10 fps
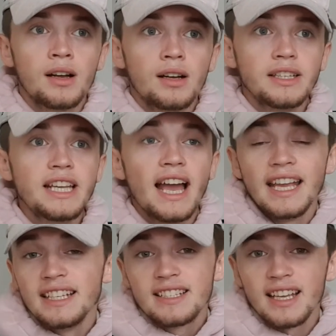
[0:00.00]
Yeah,
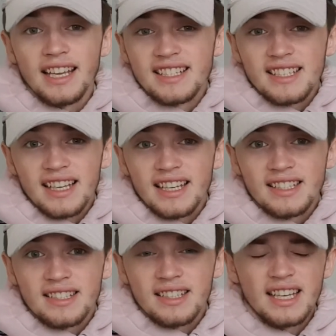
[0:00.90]

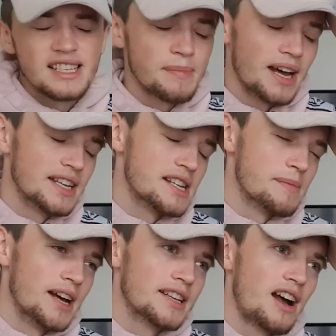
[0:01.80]
it's
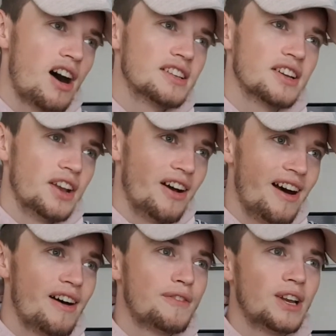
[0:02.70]
mad. I don't know.
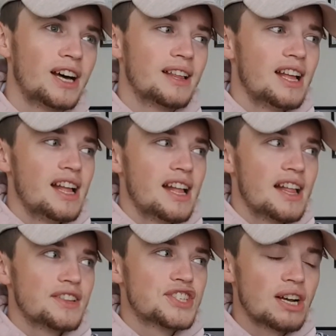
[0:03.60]
I feel like
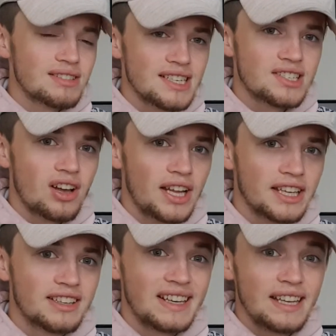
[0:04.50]
Chelsea
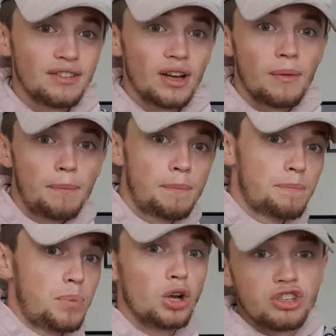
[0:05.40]
signing could either
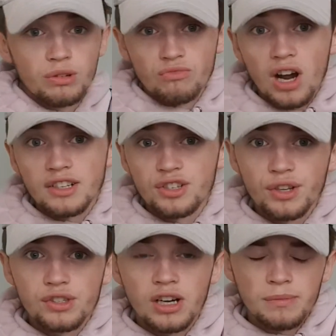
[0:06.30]
push them right to
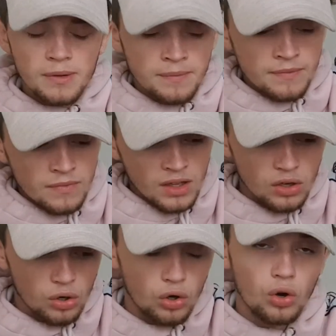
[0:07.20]
the top
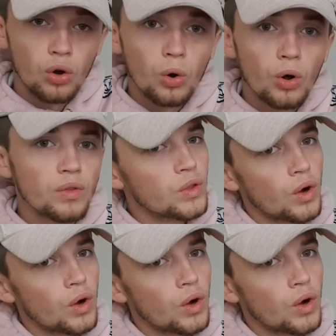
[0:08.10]
or